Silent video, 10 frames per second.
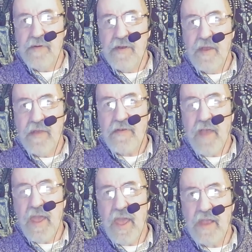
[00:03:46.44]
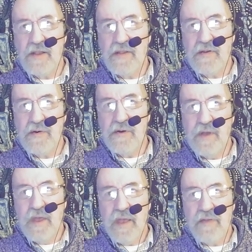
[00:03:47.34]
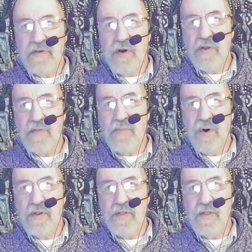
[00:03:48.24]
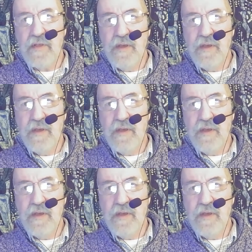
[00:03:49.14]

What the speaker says: saying to his correspondents,